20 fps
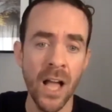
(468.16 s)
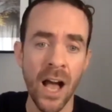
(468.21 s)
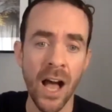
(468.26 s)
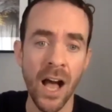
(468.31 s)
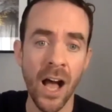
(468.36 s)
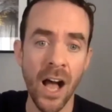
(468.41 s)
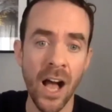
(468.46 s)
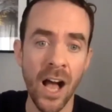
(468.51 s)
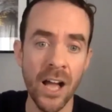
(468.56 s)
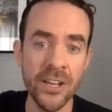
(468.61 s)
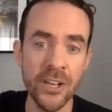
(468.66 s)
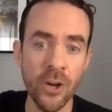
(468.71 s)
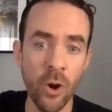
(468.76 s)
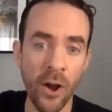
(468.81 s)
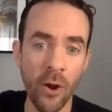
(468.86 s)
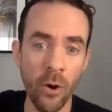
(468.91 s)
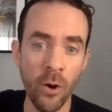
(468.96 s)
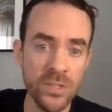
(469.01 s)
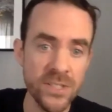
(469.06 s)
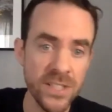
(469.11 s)
I
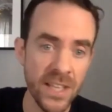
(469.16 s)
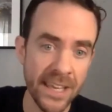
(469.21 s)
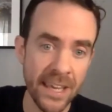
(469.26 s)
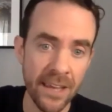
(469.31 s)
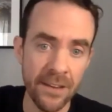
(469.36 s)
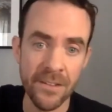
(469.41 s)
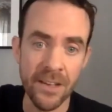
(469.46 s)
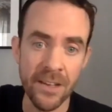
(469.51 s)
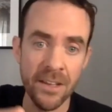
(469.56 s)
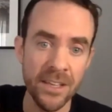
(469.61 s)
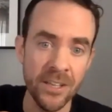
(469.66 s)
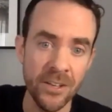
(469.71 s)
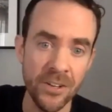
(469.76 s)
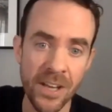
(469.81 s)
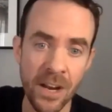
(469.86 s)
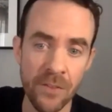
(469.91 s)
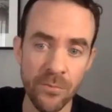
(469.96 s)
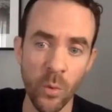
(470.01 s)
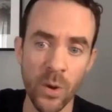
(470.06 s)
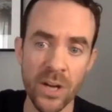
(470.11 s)
always like it, you
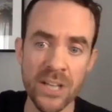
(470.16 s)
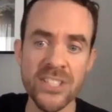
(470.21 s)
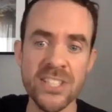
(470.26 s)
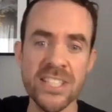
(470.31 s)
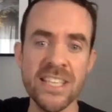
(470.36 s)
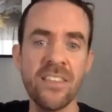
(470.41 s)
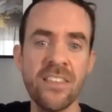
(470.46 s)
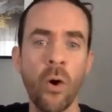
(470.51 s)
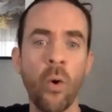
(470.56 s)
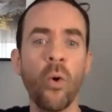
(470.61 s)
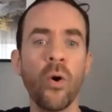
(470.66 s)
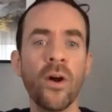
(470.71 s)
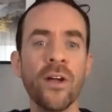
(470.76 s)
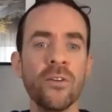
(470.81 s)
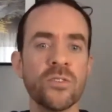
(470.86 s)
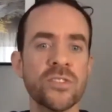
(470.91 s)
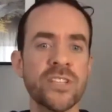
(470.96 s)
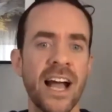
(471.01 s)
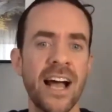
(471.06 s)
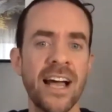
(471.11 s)
never want to see the
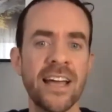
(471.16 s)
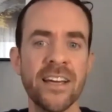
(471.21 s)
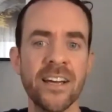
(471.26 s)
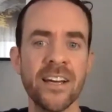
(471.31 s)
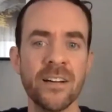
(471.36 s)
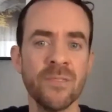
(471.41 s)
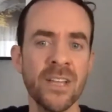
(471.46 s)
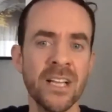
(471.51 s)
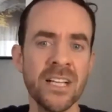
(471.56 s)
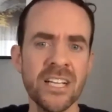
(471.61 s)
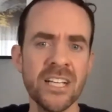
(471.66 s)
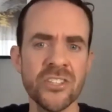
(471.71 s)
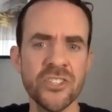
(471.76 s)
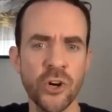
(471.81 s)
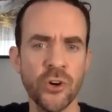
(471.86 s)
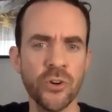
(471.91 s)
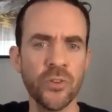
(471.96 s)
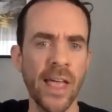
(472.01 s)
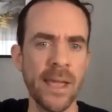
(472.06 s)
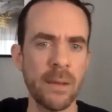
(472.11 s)
oils kind of
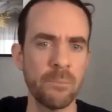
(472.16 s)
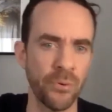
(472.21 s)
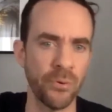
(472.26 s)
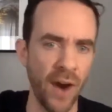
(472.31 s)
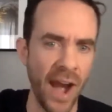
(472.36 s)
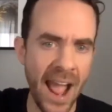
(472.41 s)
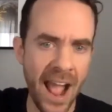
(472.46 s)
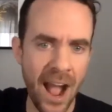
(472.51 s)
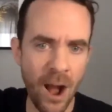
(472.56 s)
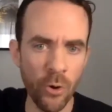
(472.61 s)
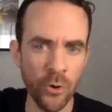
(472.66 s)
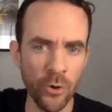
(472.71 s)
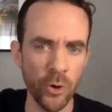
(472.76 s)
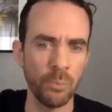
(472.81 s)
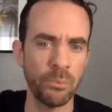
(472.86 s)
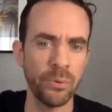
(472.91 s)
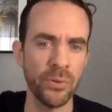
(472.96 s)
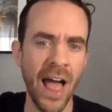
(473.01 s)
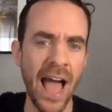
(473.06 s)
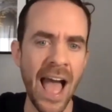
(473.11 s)
turn like brown or
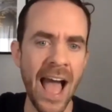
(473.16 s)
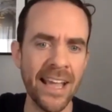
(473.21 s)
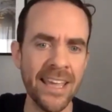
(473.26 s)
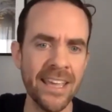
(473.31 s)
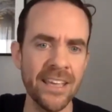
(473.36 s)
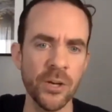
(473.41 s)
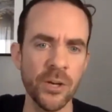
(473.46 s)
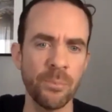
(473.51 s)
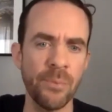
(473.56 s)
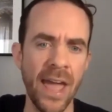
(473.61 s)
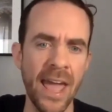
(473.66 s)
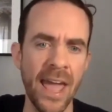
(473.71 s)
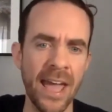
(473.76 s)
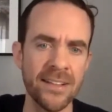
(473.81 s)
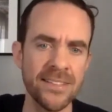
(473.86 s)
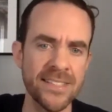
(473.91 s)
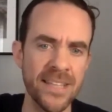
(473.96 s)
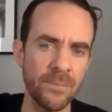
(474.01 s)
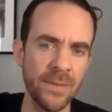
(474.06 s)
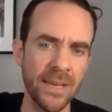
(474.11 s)
black in your
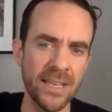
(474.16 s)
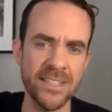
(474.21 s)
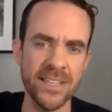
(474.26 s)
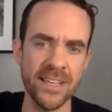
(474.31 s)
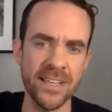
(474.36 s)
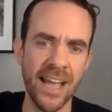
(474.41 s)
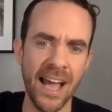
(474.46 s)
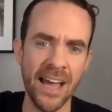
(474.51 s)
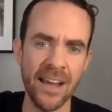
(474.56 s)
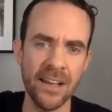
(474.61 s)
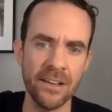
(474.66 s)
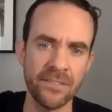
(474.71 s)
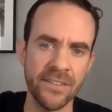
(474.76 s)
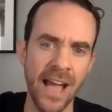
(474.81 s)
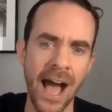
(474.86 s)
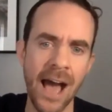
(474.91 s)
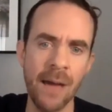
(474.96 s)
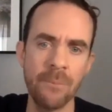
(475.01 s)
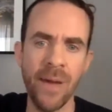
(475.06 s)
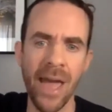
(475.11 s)
pans. That means you kind of
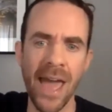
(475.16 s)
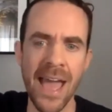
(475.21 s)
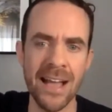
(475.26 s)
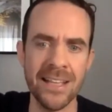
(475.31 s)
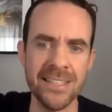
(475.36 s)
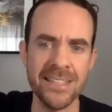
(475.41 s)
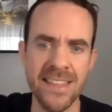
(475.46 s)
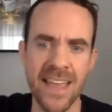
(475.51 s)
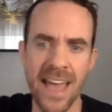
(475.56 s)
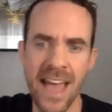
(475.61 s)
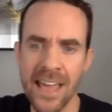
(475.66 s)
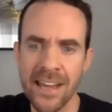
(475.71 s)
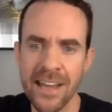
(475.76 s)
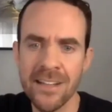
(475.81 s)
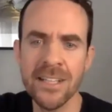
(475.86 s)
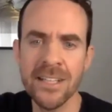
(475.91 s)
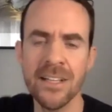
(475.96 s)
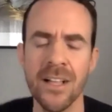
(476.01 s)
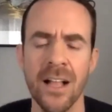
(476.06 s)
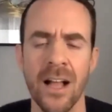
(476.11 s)
gone past that
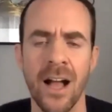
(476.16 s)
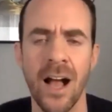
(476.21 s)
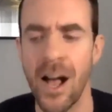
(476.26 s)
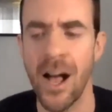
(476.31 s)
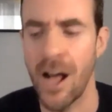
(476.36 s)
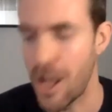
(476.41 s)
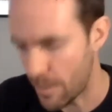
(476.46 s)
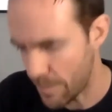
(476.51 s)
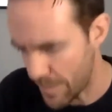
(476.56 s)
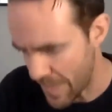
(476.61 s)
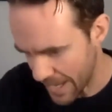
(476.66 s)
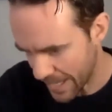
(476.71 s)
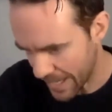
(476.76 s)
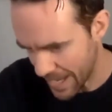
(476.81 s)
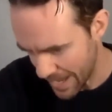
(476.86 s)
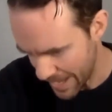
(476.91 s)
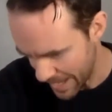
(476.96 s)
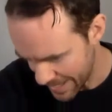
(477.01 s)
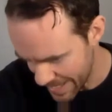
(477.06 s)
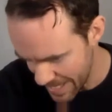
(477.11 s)
that
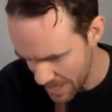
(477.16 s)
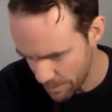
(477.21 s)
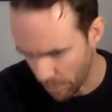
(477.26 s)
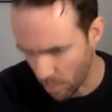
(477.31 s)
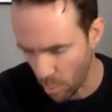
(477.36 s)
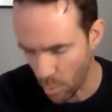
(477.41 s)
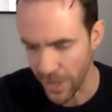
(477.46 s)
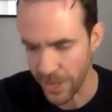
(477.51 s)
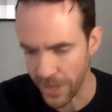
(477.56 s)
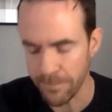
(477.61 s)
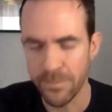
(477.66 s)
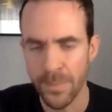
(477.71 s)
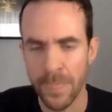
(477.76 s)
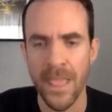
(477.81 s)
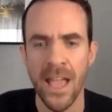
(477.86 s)
kind of heat point.